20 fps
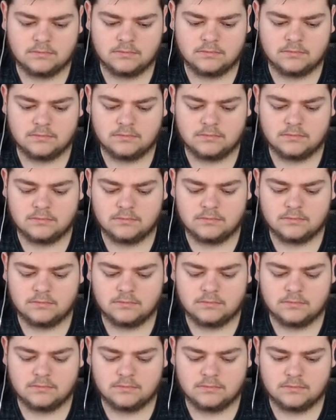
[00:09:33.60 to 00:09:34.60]

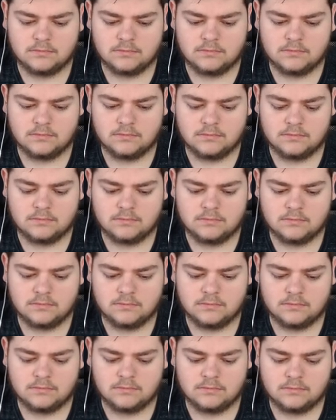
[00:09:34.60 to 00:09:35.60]

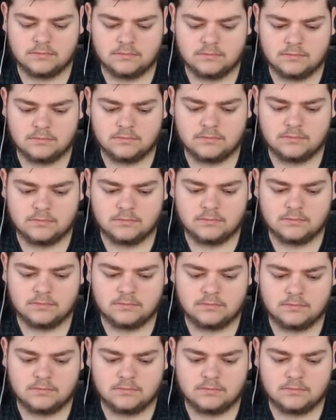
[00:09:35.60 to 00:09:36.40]
(not speaking)